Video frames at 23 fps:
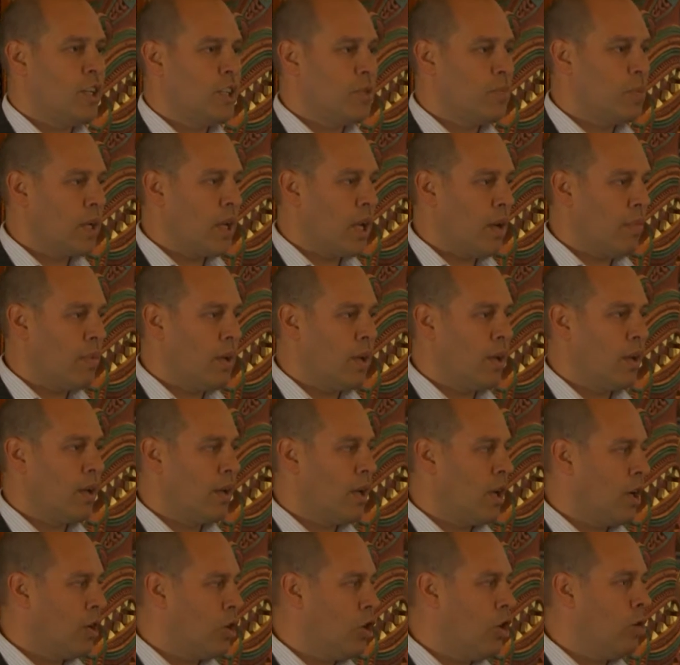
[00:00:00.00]
is becoming
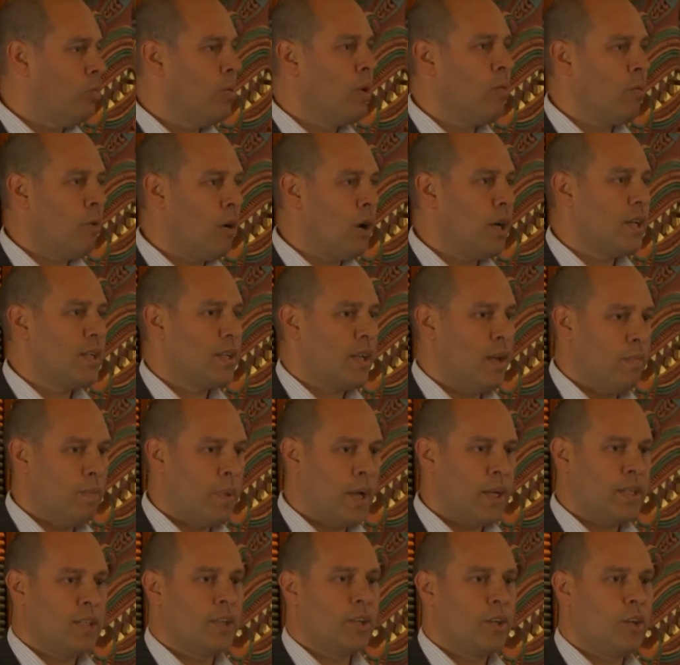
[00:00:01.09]
a human right, a
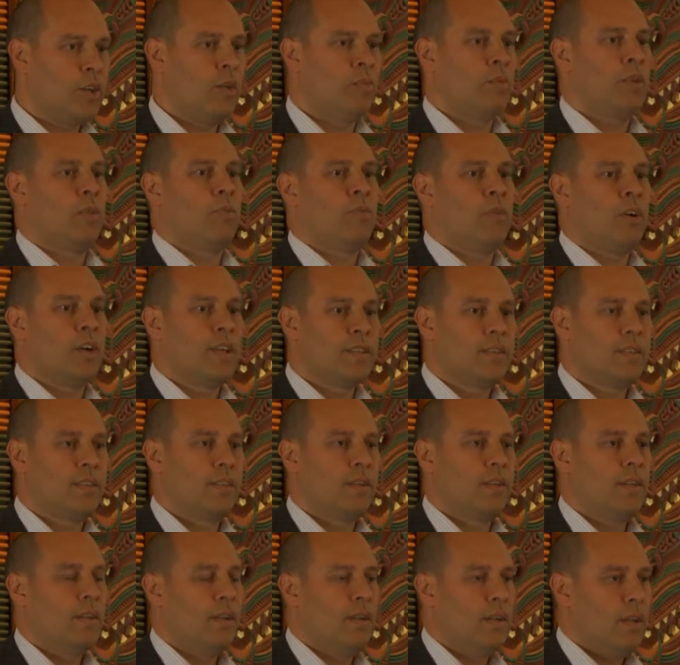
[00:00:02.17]
basic human right,
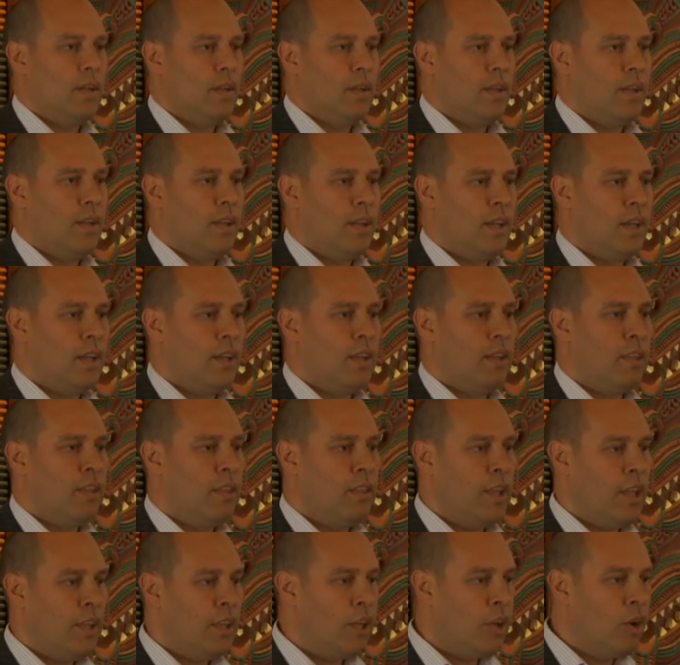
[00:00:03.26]

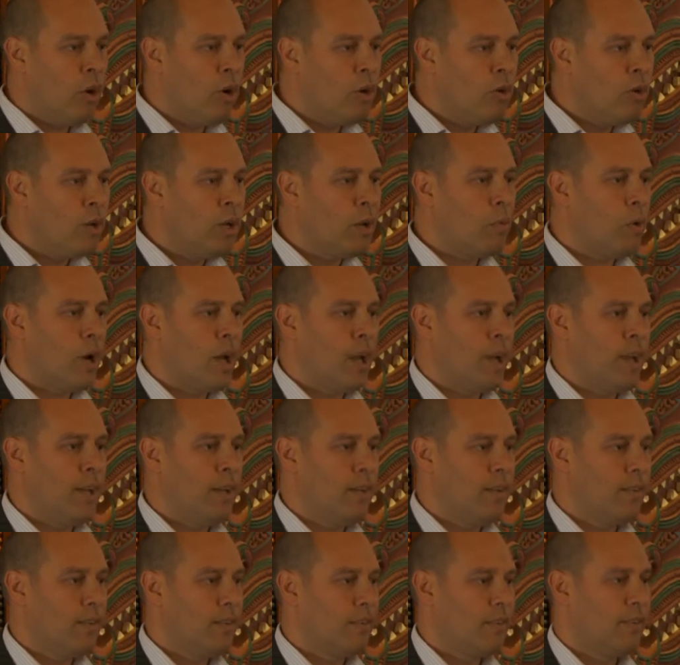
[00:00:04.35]
then the only
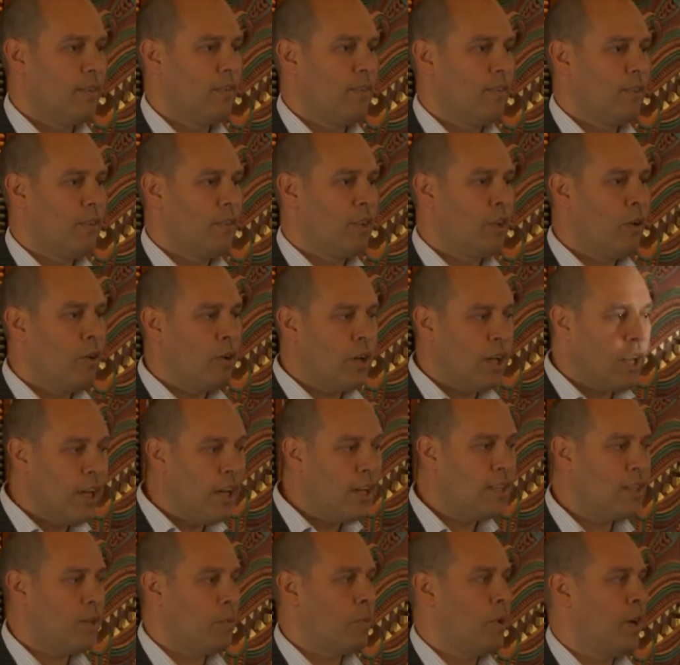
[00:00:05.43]

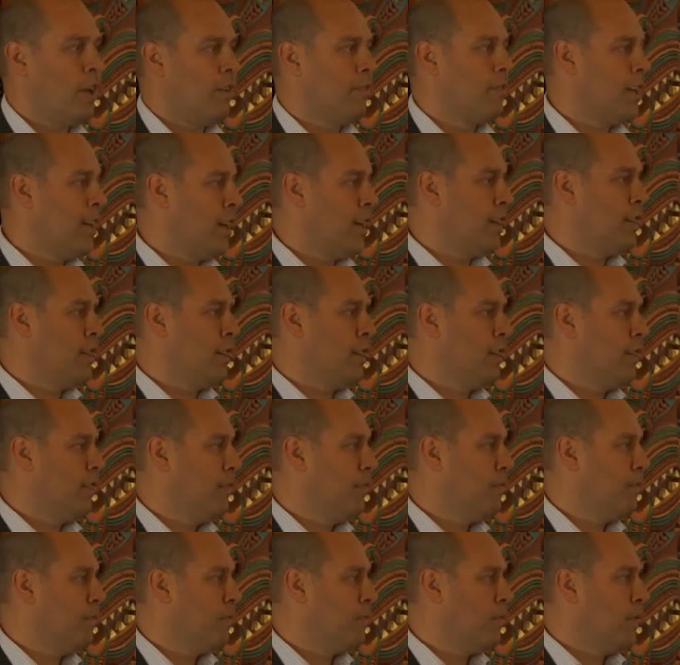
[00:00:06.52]
easy way of connecting,
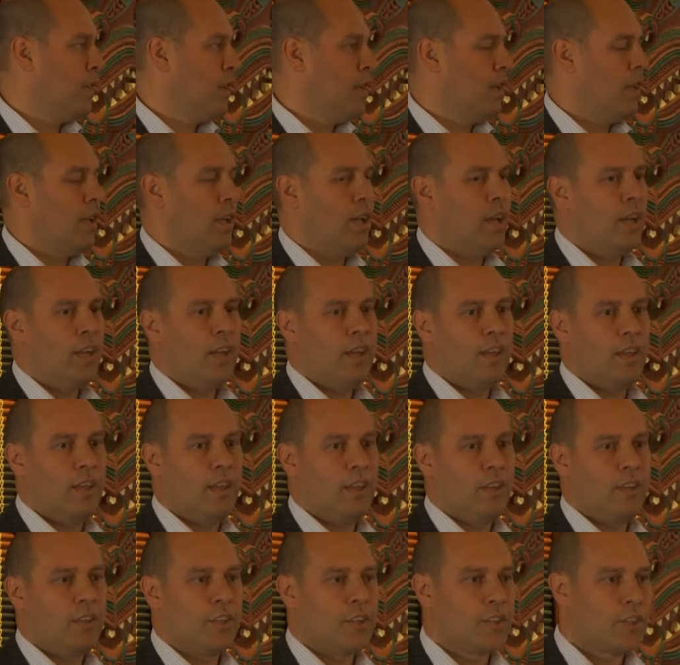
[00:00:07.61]

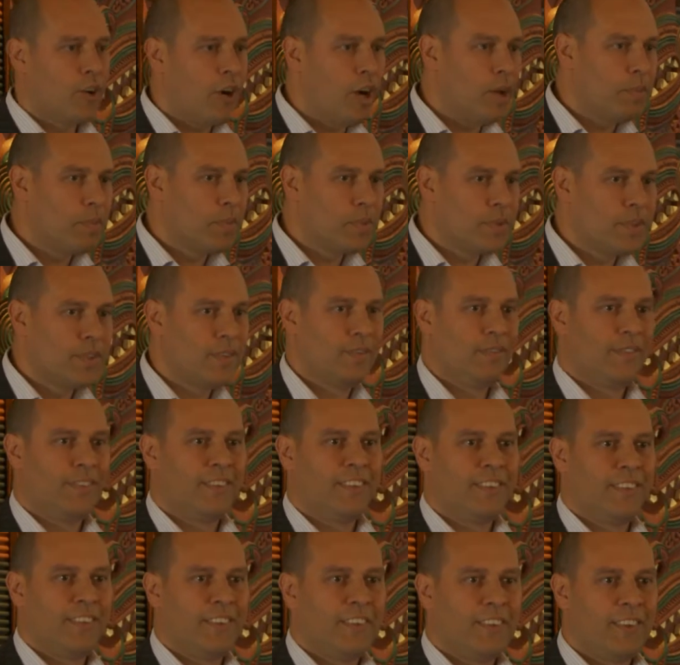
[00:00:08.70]
Skypes,
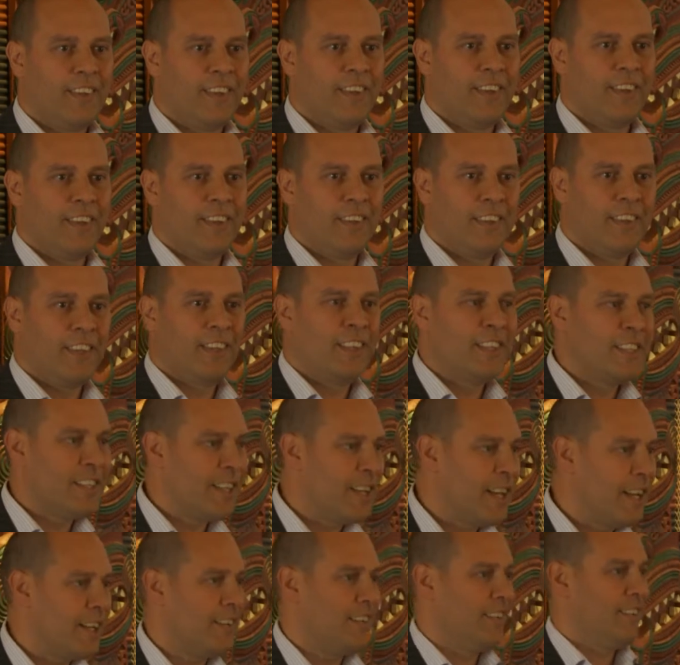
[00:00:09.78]
the
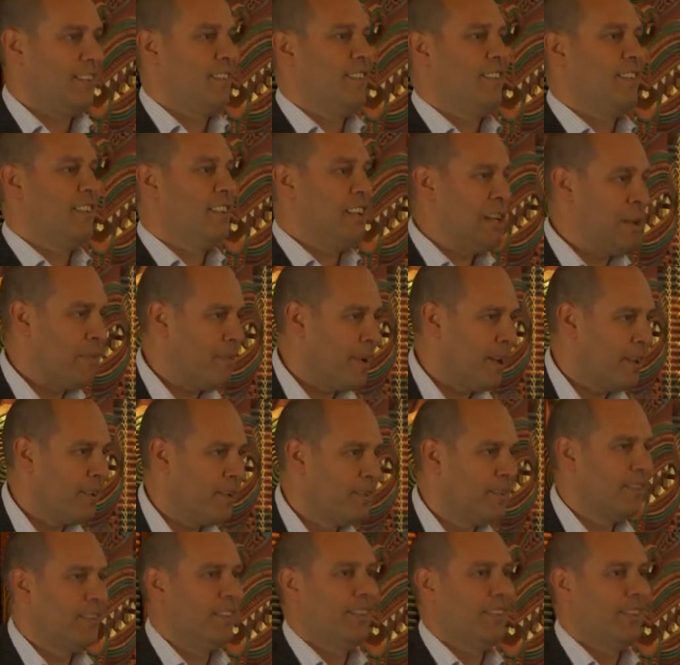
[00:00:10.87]
internet, email,